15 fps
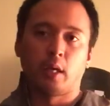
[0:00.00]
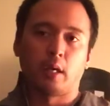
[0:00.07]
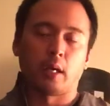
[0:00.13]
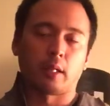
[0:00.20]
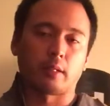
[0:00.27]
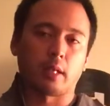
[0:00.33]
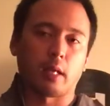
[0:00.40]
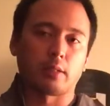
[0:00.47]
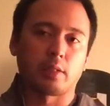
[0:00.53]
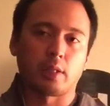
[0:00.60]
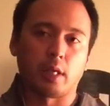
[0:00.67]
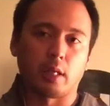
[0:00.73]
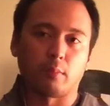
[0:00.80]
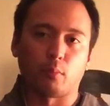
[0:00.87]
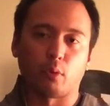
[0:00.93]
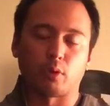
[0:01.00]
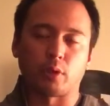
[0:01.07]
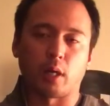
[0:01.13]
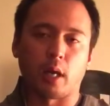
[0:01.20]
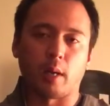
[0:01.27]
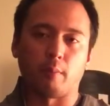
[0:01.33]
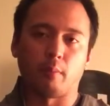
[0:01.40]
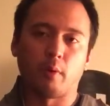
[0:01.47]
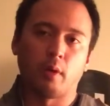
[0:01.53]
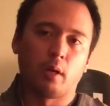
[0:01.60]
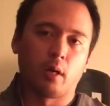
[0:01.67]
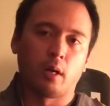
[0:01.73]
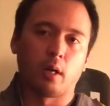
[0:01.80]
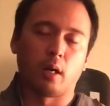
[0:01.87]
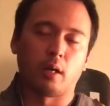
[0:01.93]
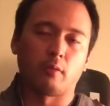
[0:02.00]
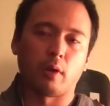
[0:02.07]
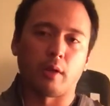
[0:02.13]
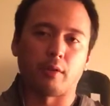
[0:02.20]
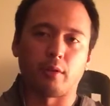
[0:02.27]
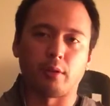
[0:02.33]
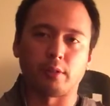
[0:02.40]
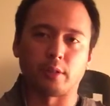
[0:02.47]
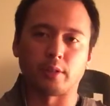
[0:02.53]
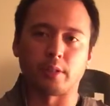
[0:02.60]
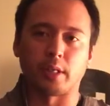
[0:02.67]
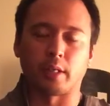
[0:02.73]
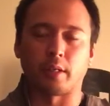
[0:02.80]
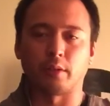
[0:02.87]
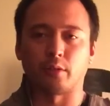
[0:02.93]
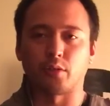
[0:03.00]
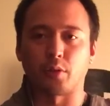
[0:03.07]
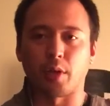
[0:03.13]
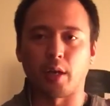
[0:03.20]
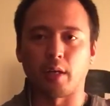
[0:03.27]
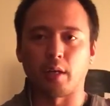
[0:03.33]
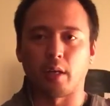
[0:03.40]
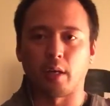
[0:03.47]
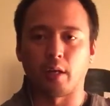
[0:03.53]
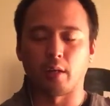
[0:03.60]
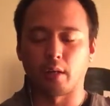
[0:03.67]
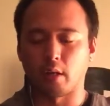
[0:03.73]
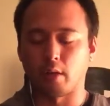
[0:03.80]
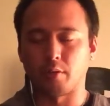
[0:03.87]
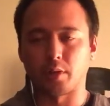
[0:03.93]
That does take more time rather than just taking the train and